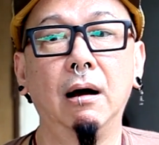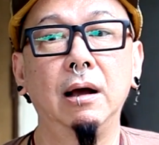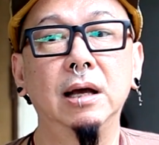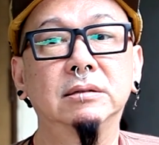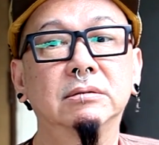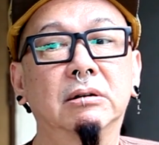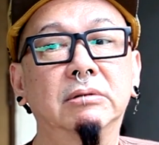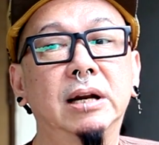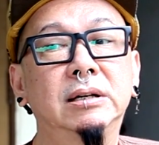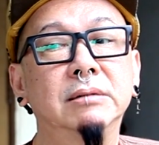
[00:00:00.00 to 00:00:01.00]
it's
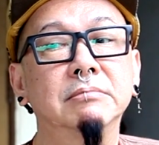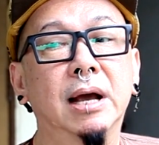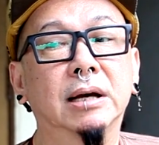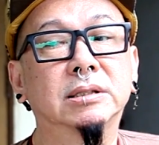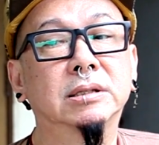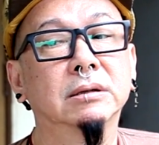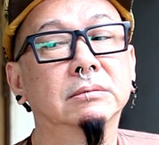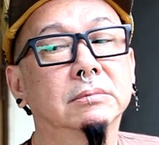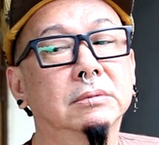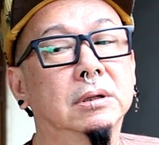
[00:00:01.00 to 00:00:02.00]
already
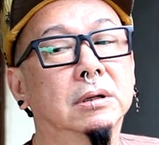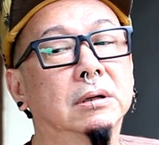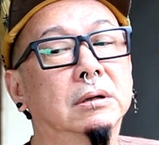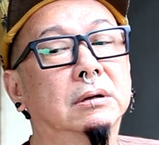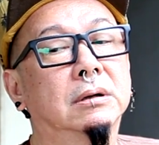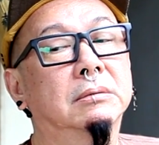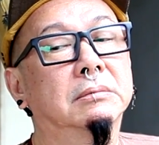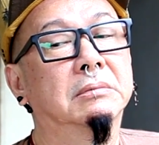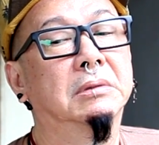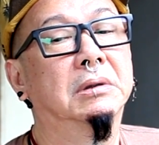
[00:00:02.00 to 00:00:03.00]
maximum,